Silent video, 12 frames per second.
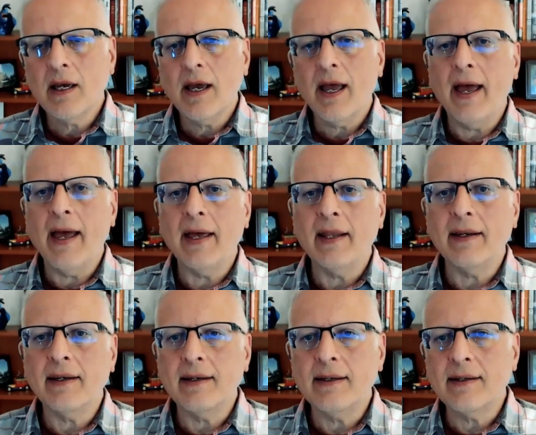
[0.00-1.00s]

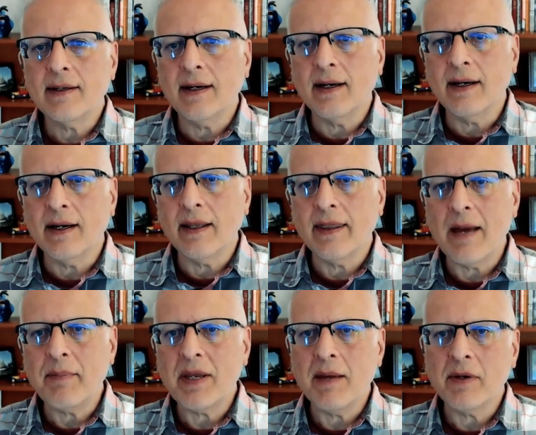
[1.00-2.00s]
And
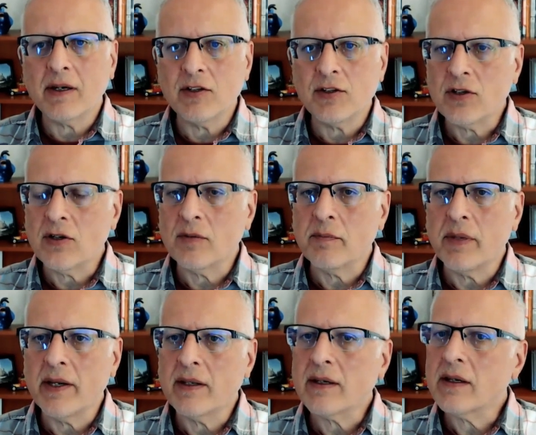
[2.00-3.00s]
that became a concern.
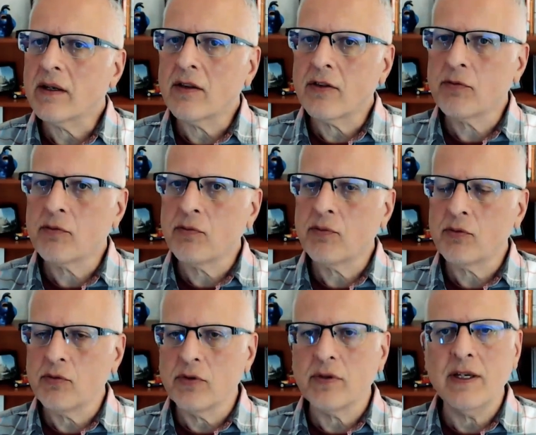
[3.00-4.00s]
But
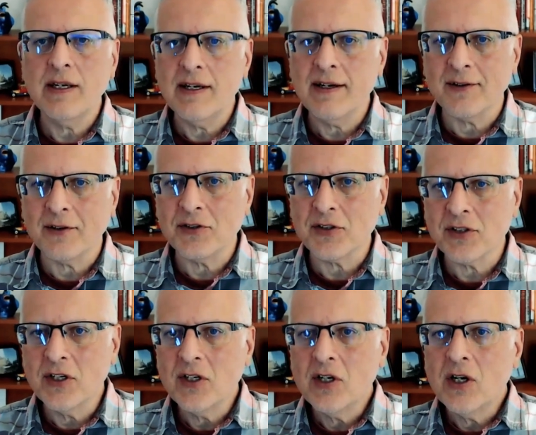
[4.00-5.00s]
through the years,
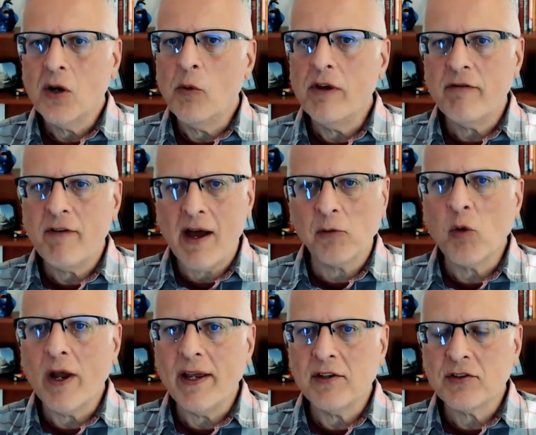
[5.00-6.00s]
we found
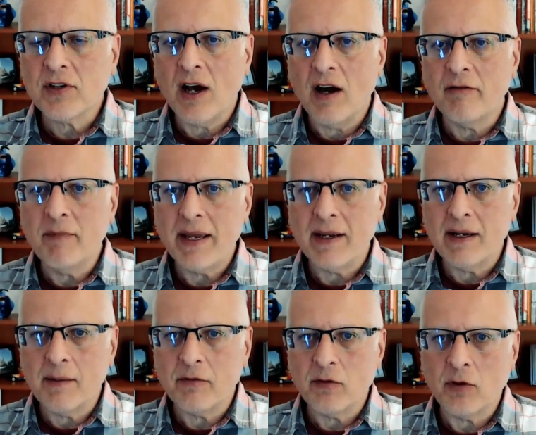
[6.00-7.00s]
ways of making
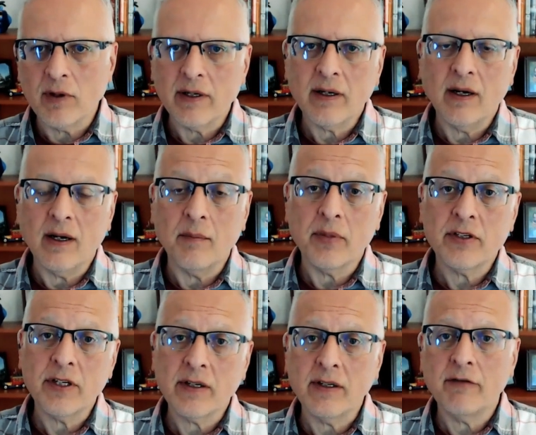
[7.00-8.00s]
up for it,
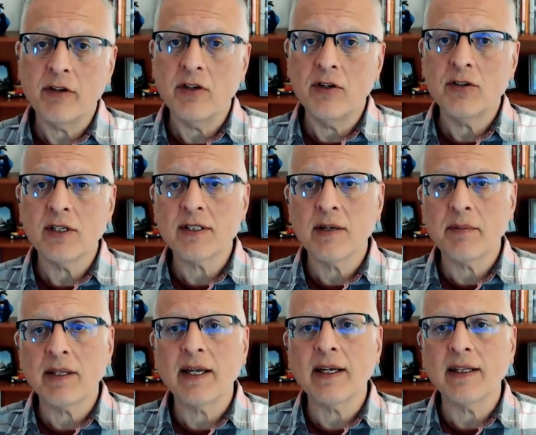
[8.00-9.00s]
particularly if you're using
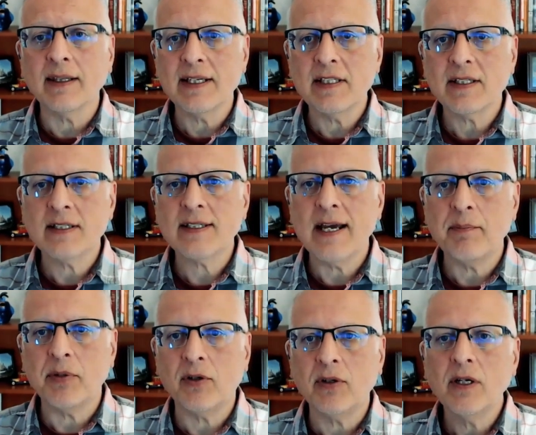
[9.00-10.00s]
something like a list
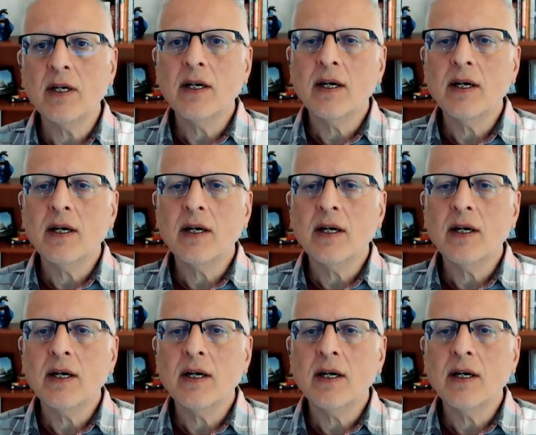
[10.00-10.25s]
sample.